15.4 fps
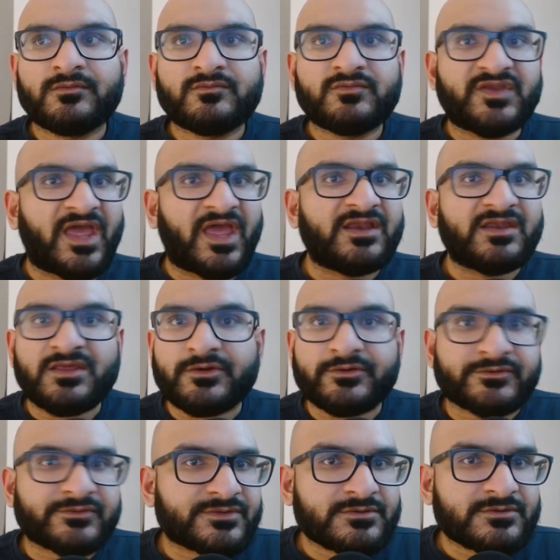10
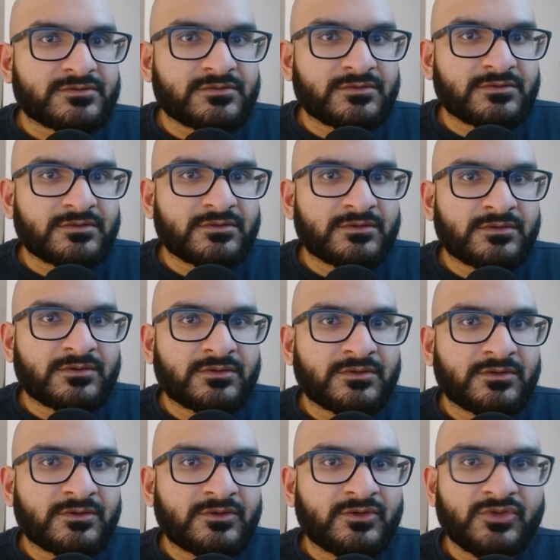years.
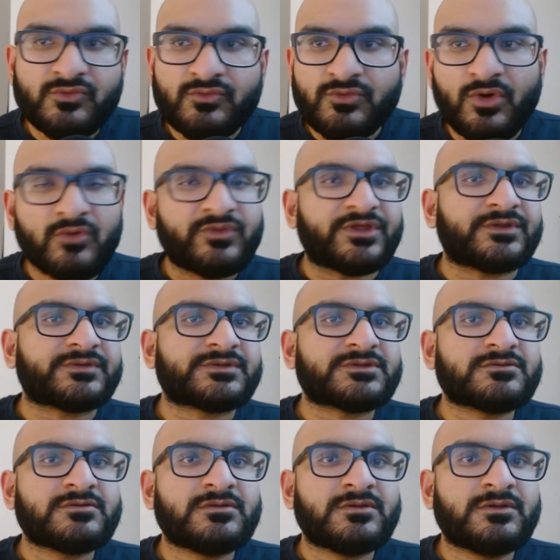You know
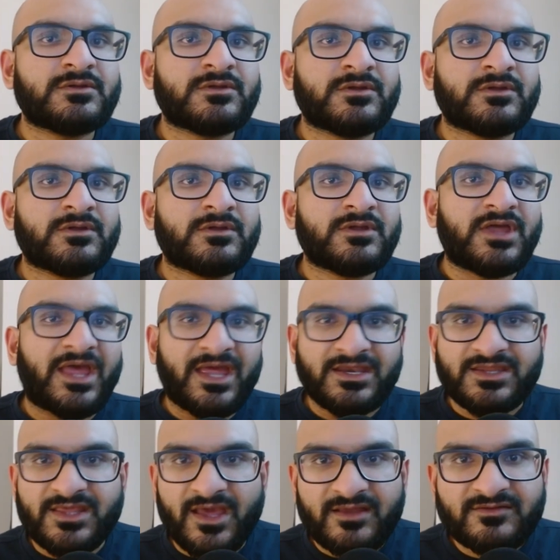this.
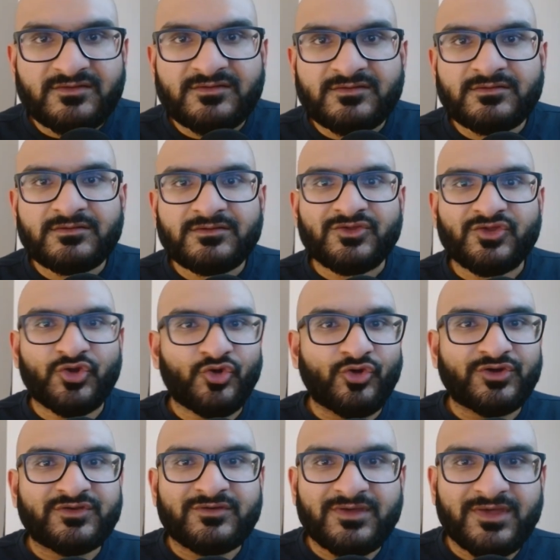And yet, you're
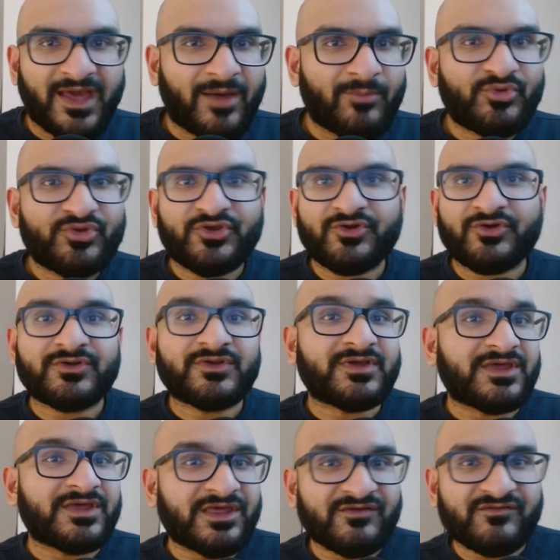going to gamble, you're going to
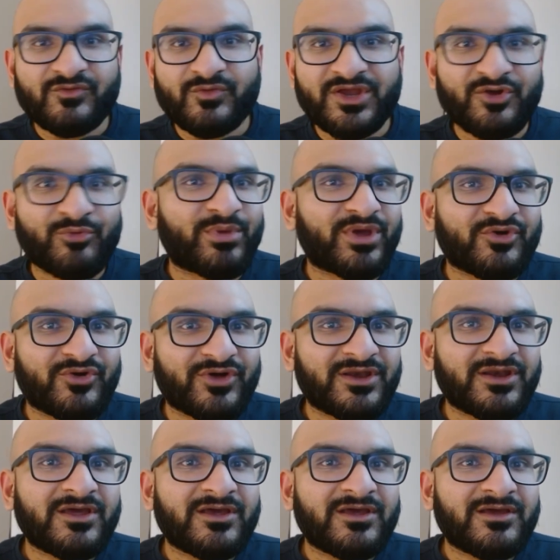give away your Bitcoin,
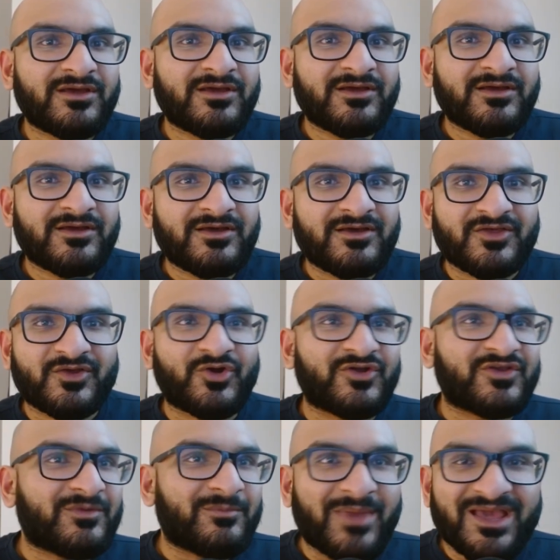you're going
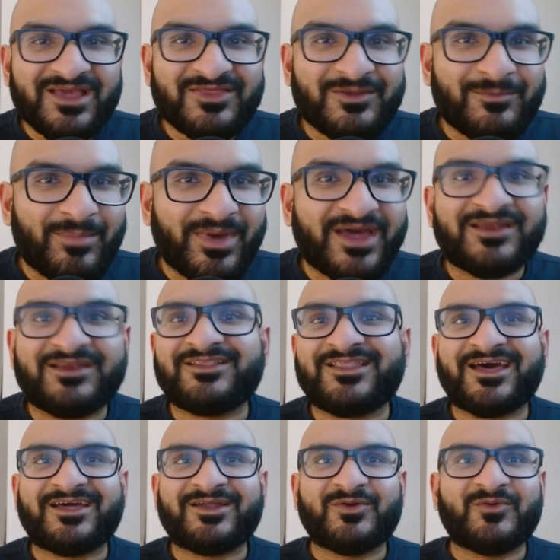to make the bet
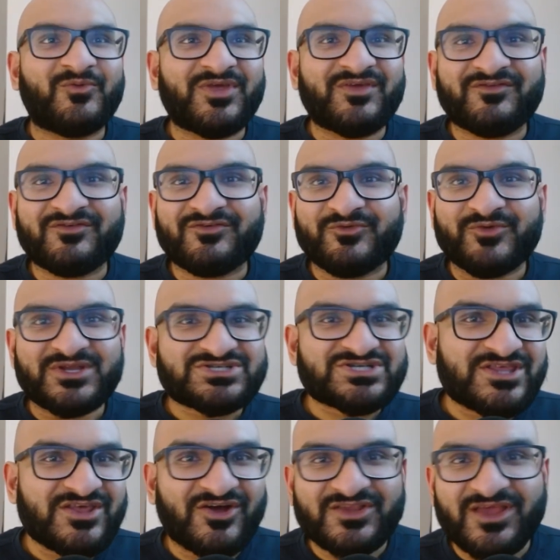that we've reached
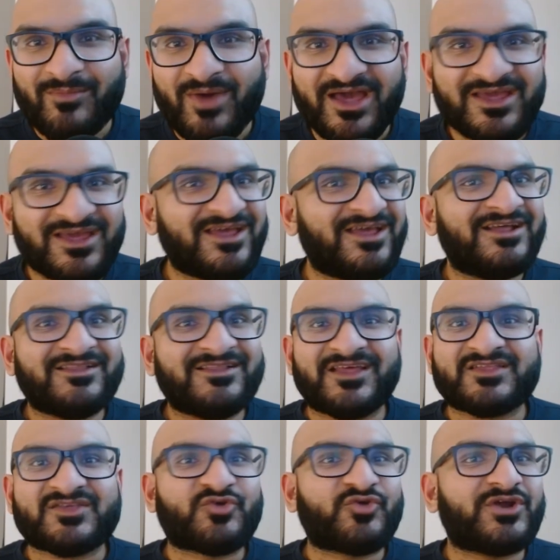the all-time high.
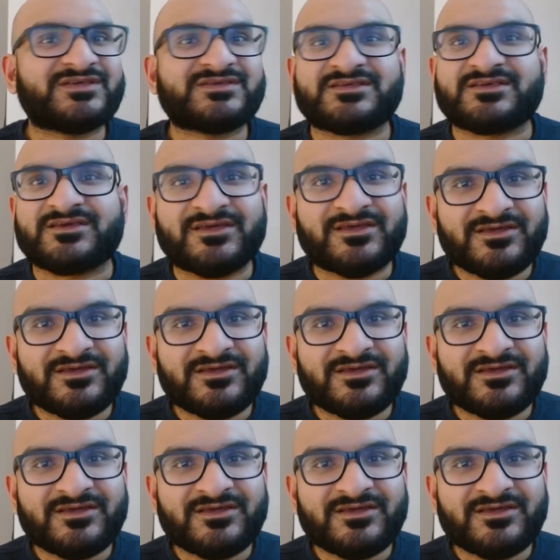That's crazy.